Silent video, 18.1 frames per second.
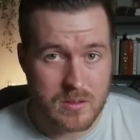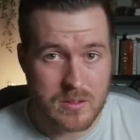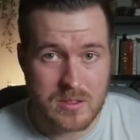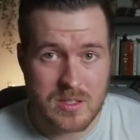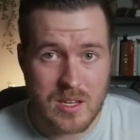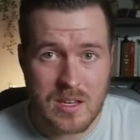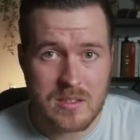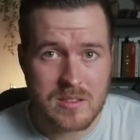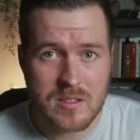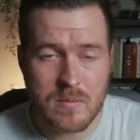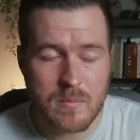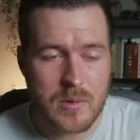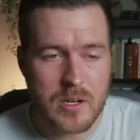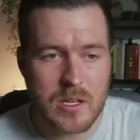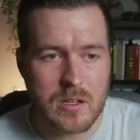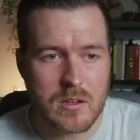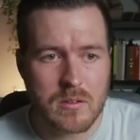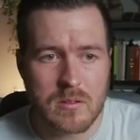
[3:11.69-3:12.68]
Say
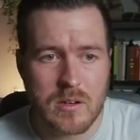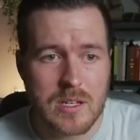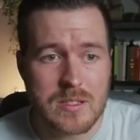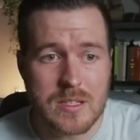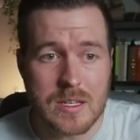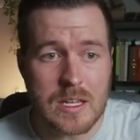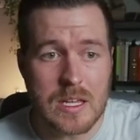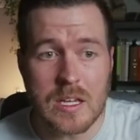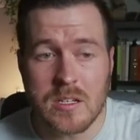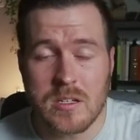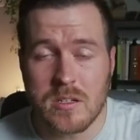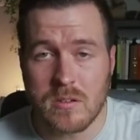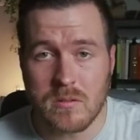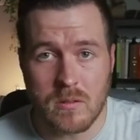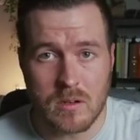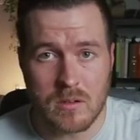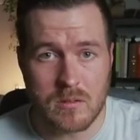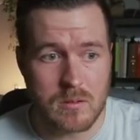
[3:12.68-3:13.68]
somebody creates an
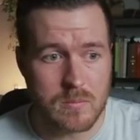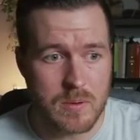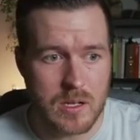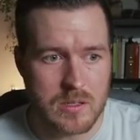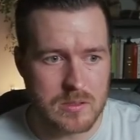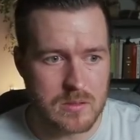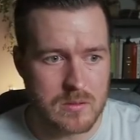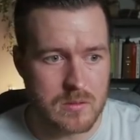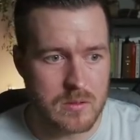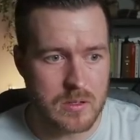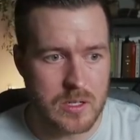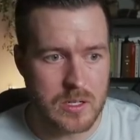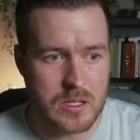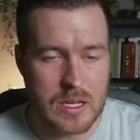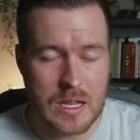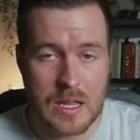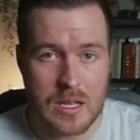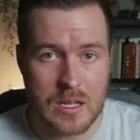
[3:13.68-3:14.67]
issue on your repository
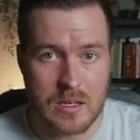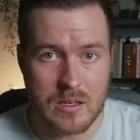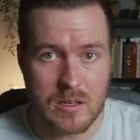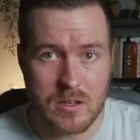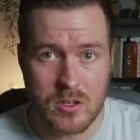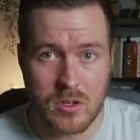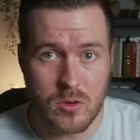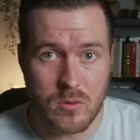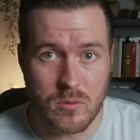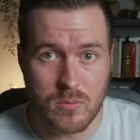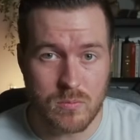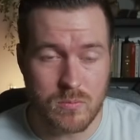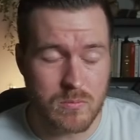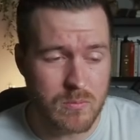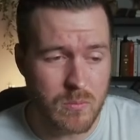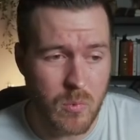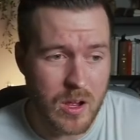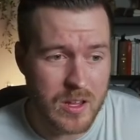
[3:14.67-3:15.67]
and you
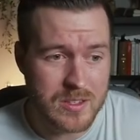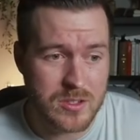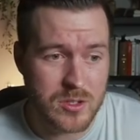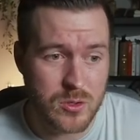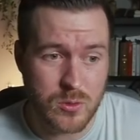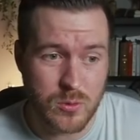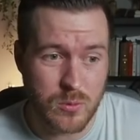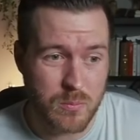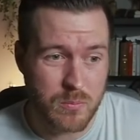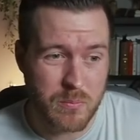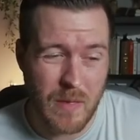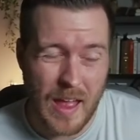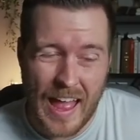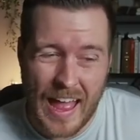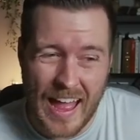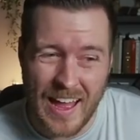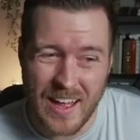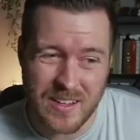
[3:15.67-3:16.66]
want to
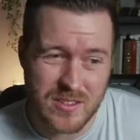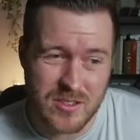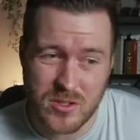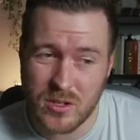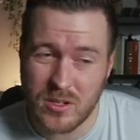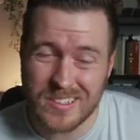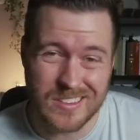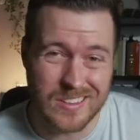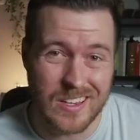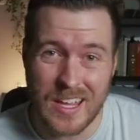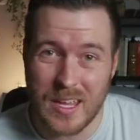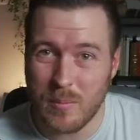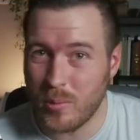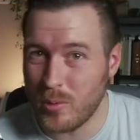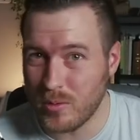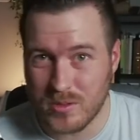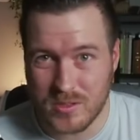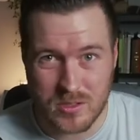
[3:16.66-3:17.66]
add certain
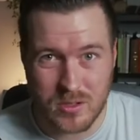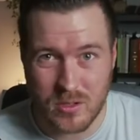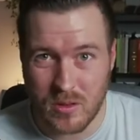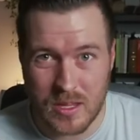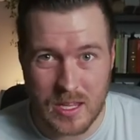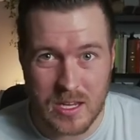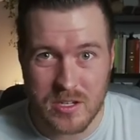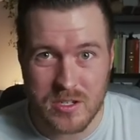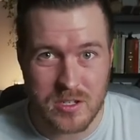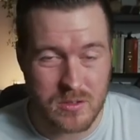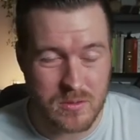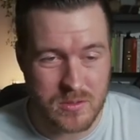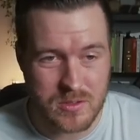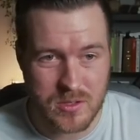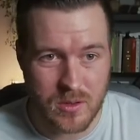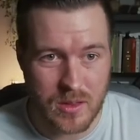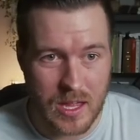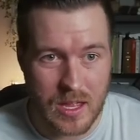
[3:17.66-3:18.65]
labels to the issue
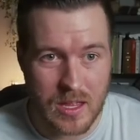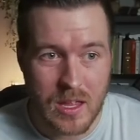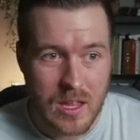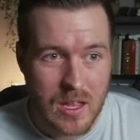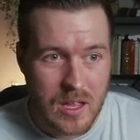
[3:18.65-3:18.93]
so that